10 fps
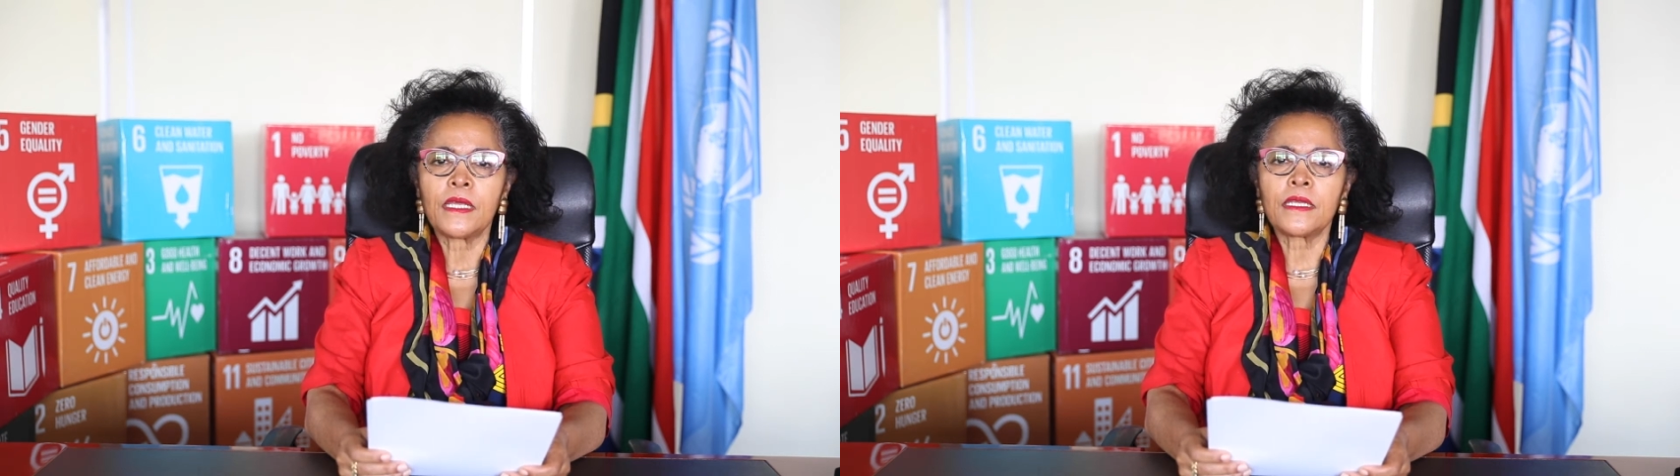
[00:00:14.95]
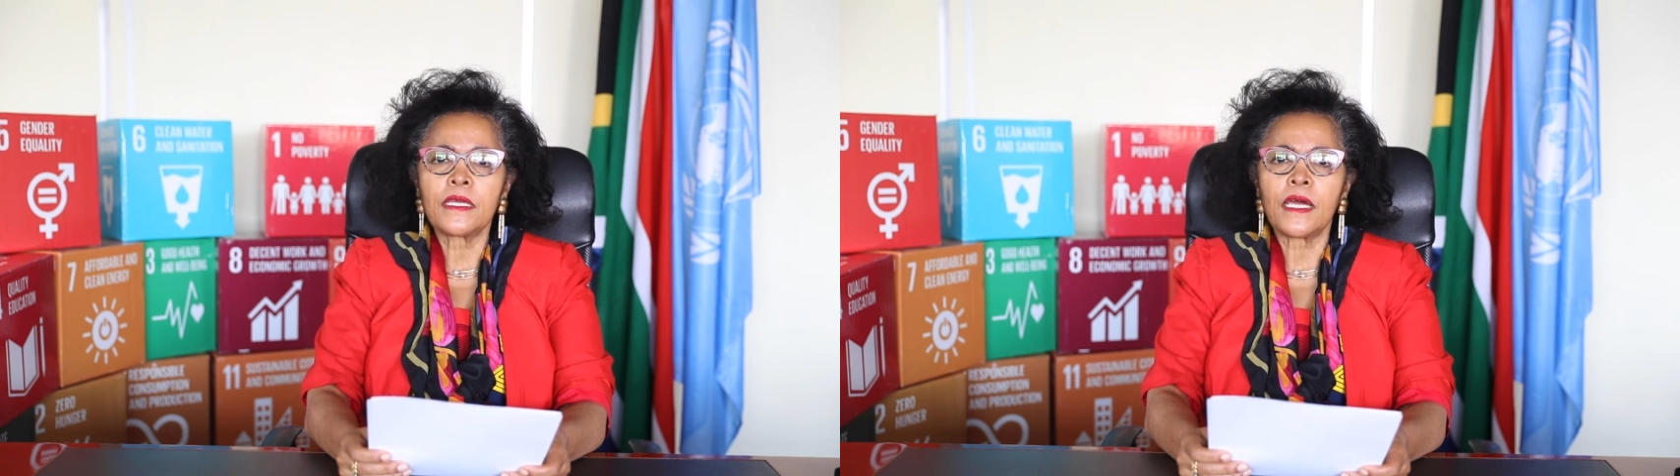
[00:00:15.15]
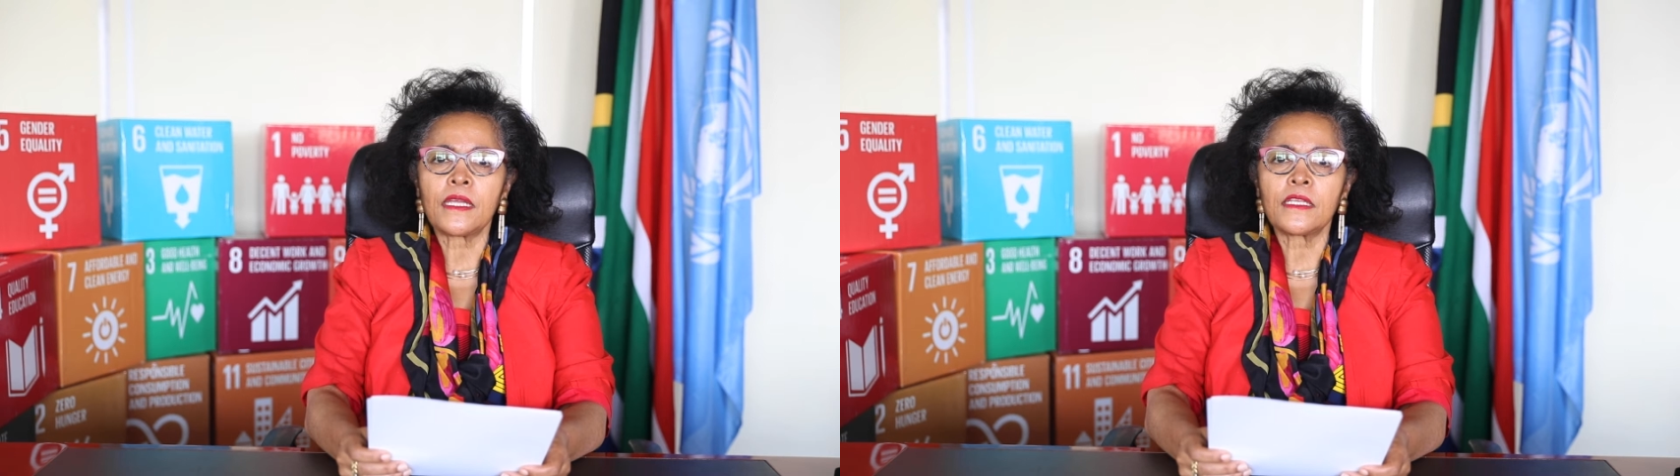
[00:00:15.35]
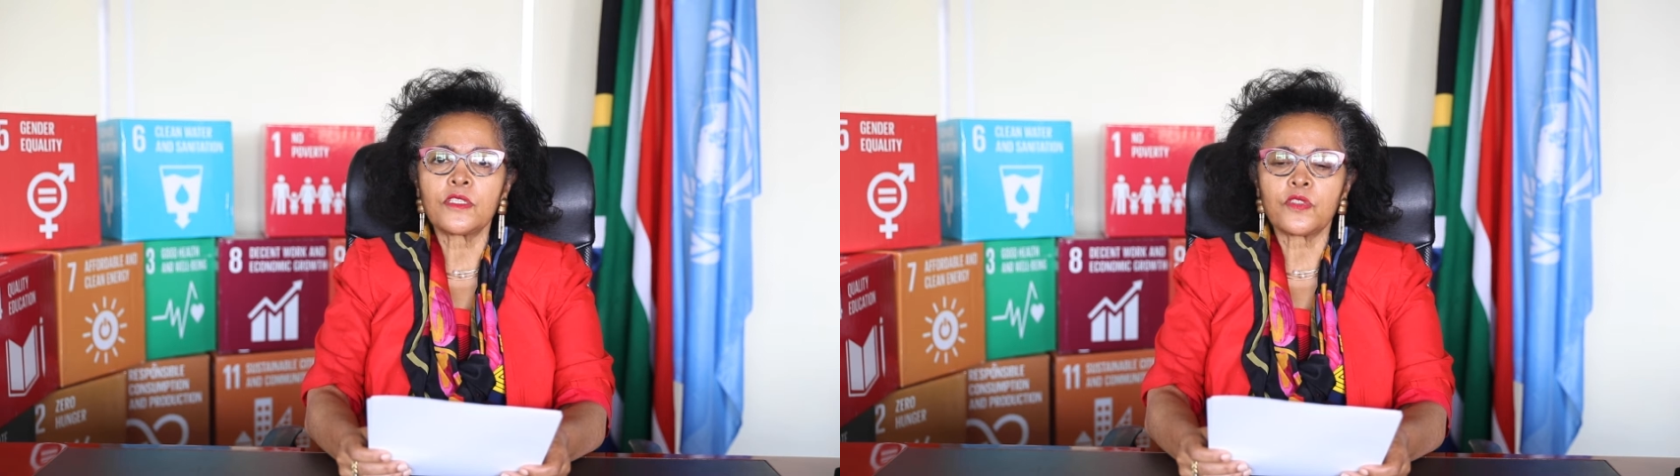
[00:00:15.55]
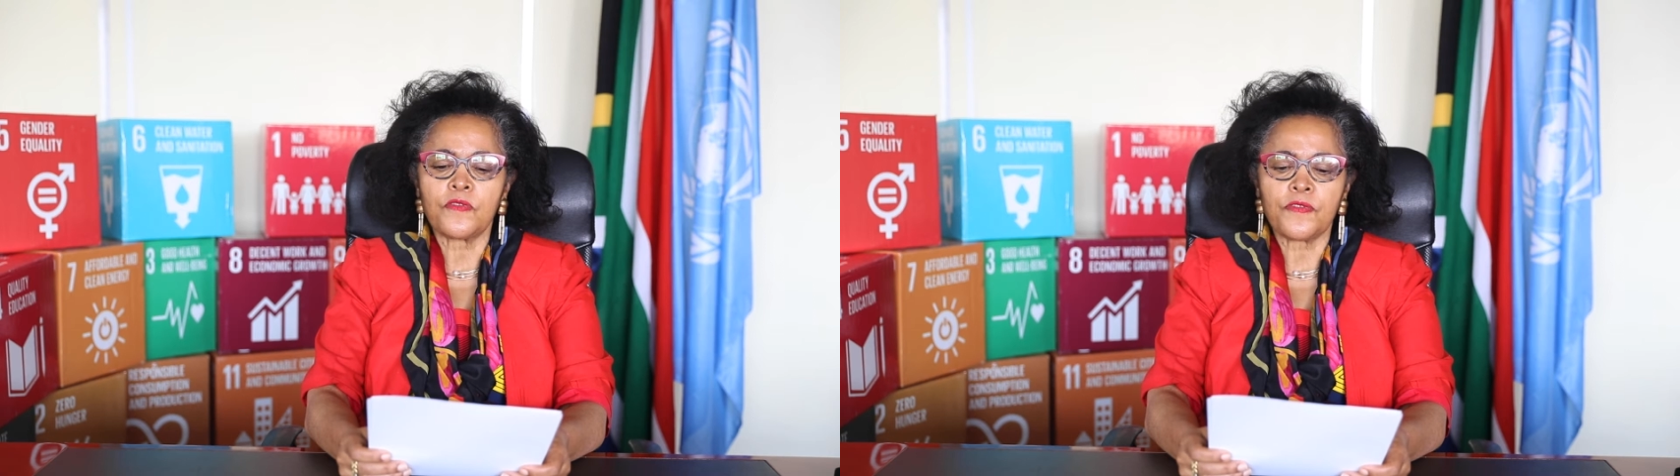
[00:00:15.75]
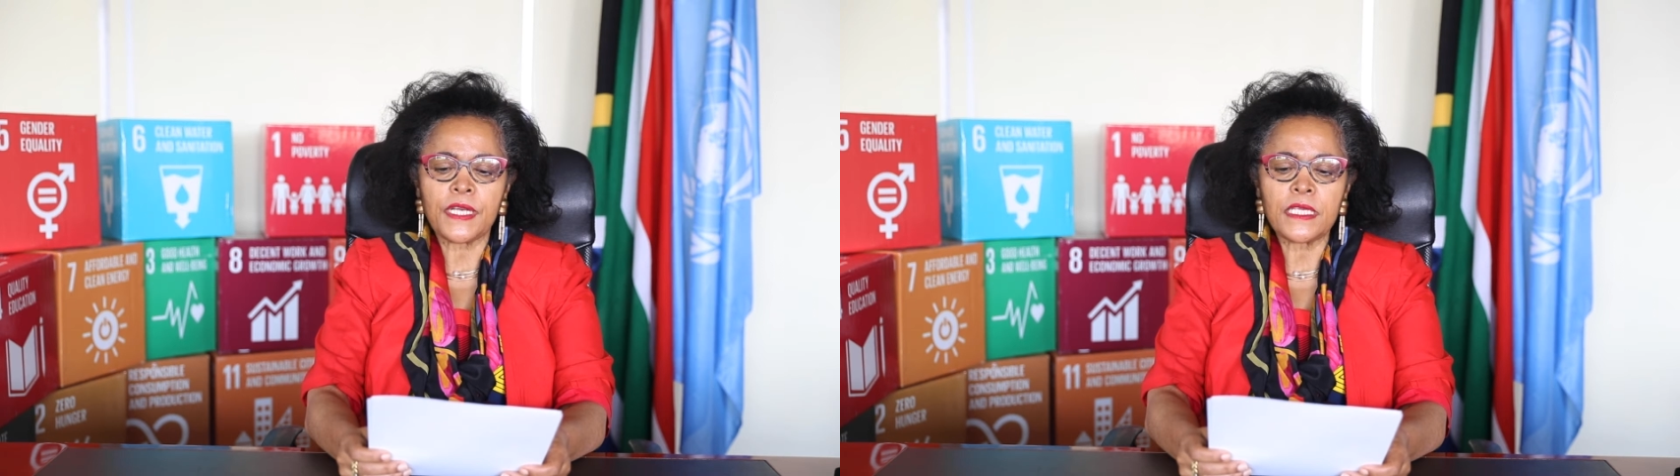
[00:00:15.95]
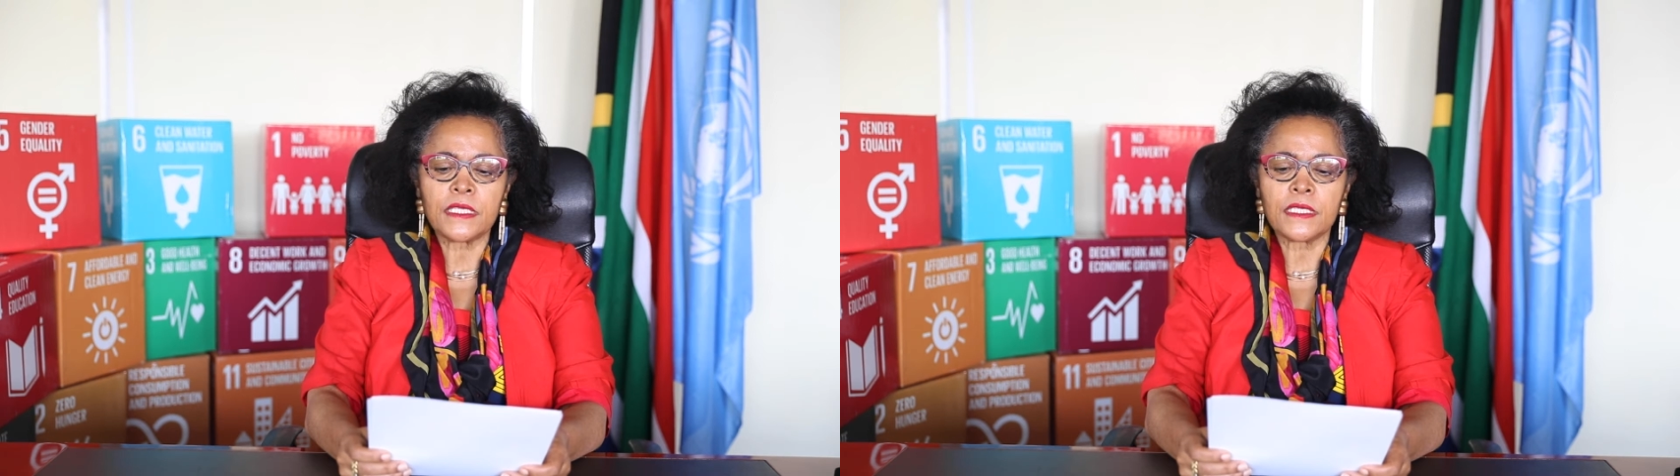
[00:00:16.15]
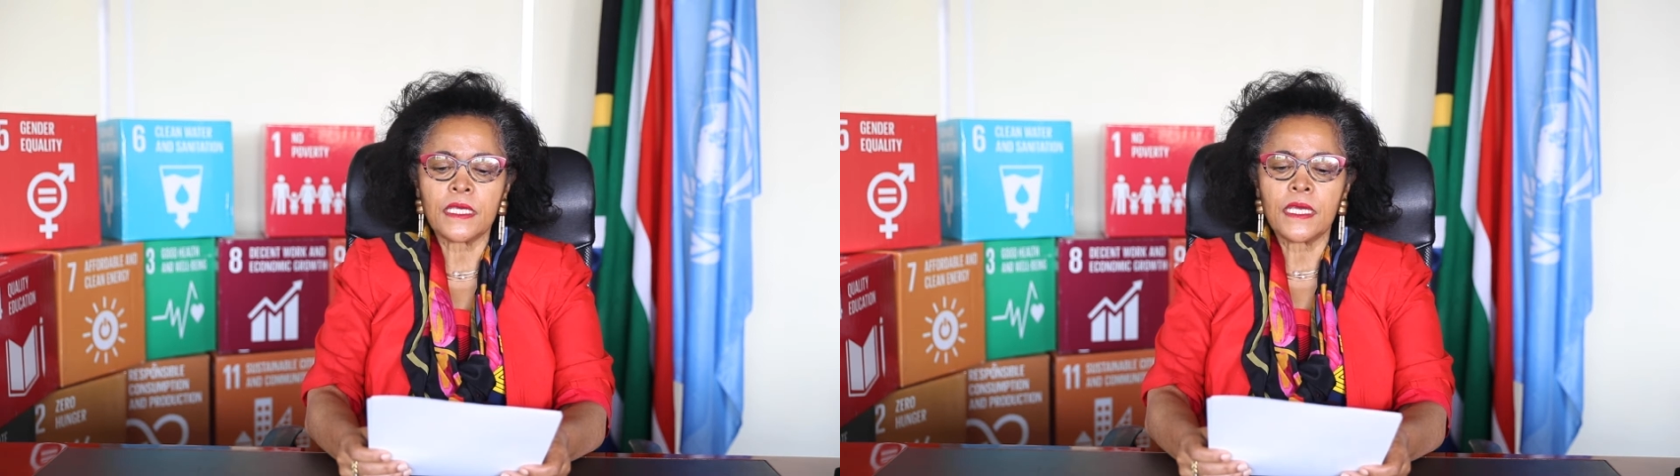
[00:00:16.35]
regardless of
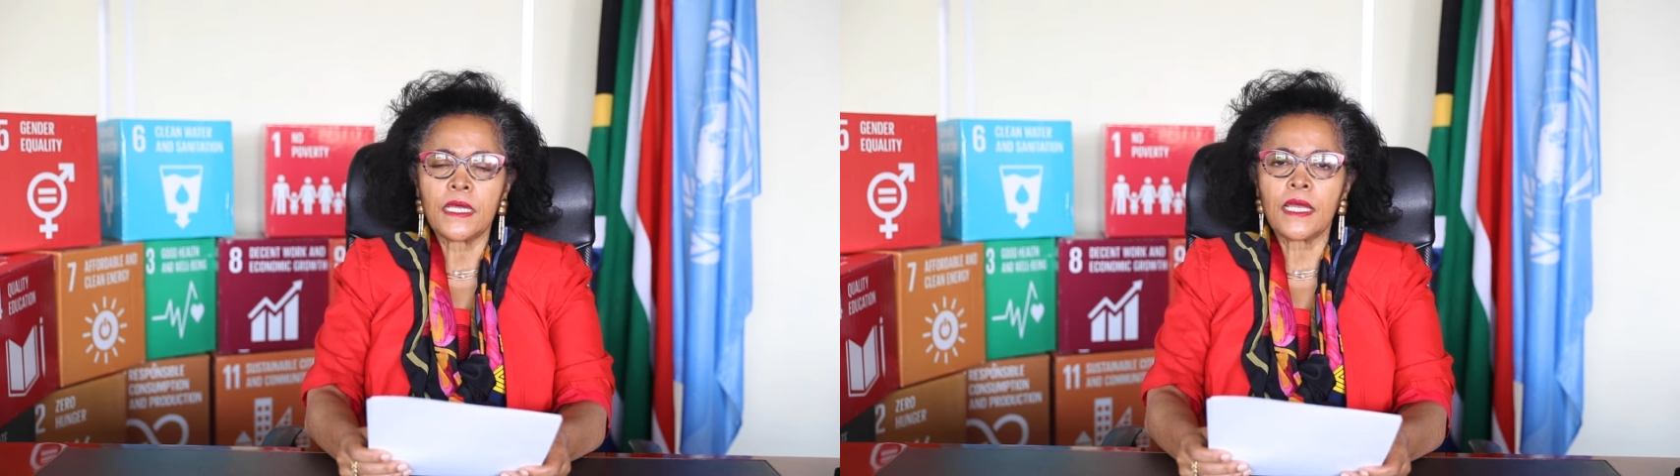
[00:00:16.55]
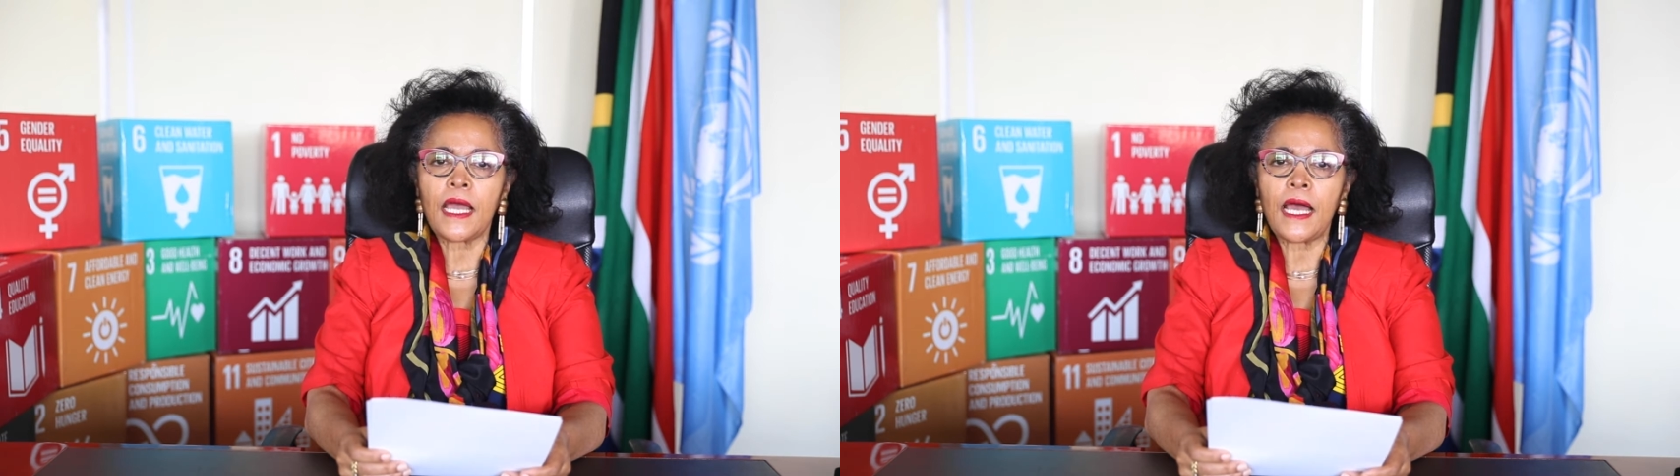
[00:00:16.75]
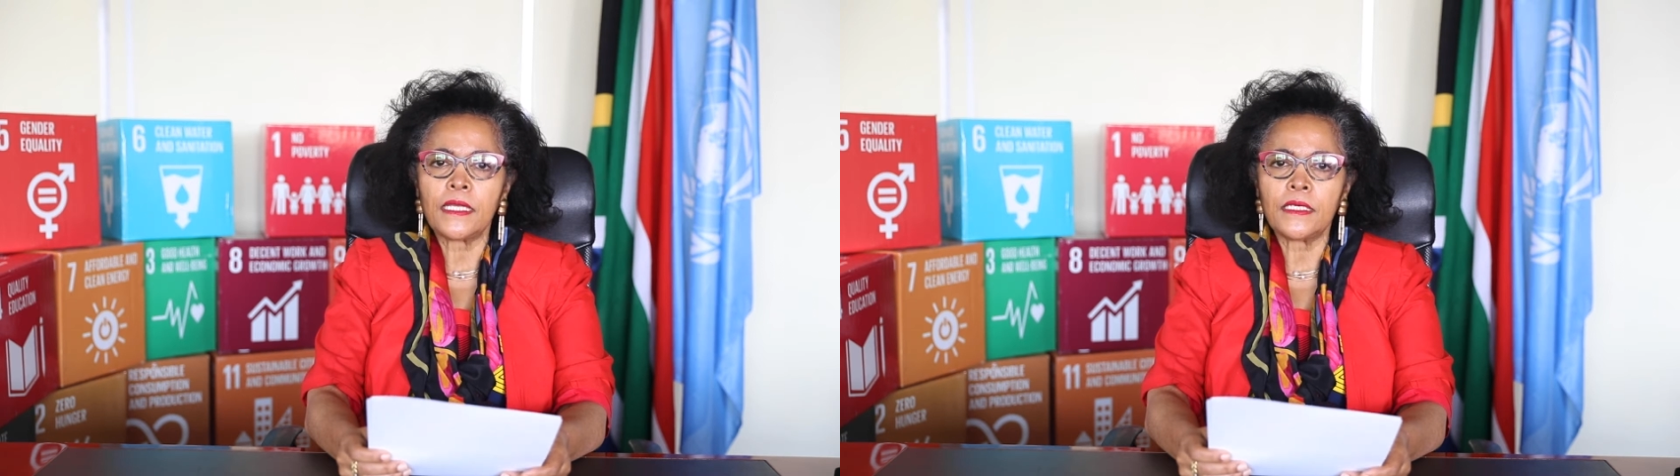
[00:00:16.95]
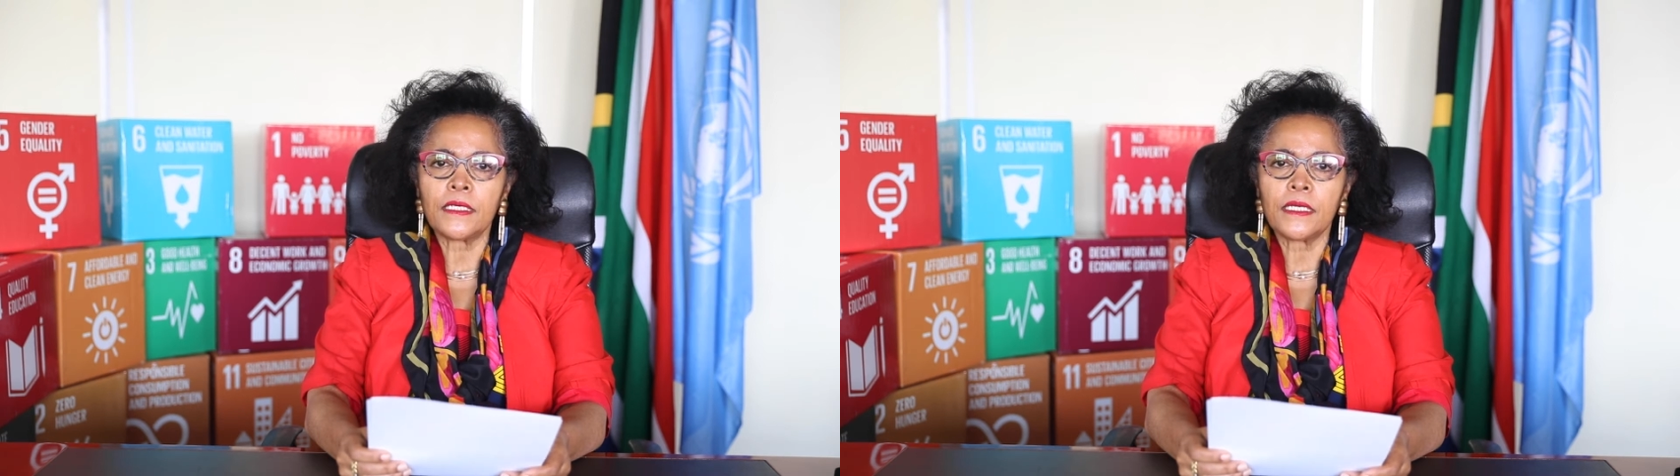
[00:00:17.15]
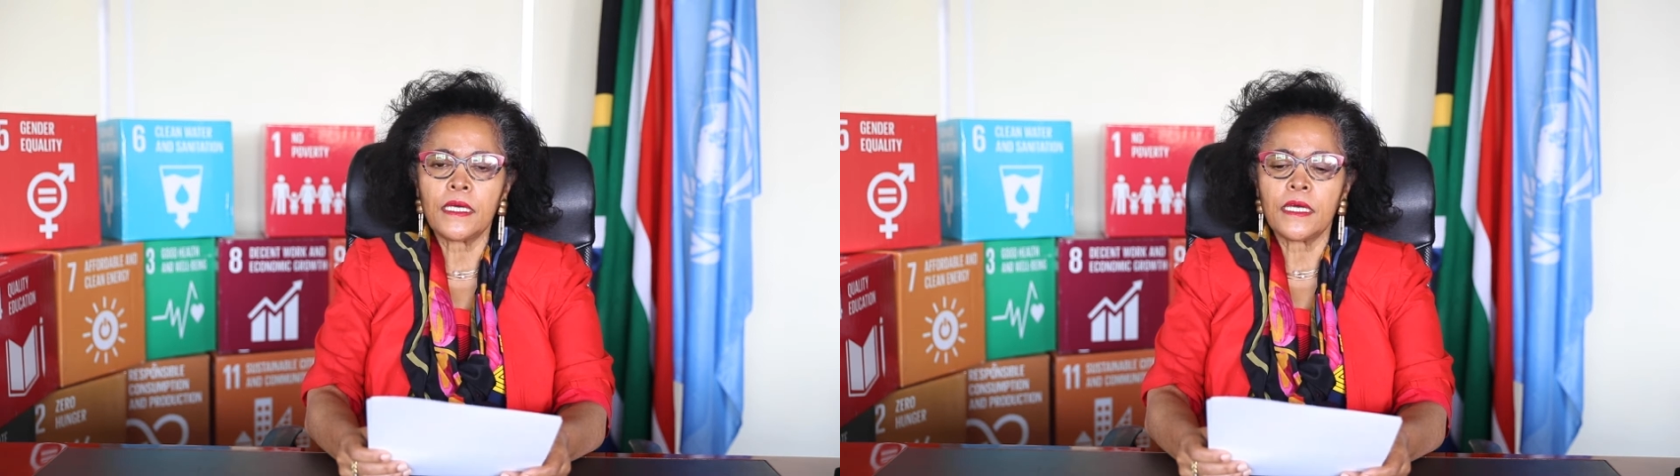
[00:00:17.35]
race, color,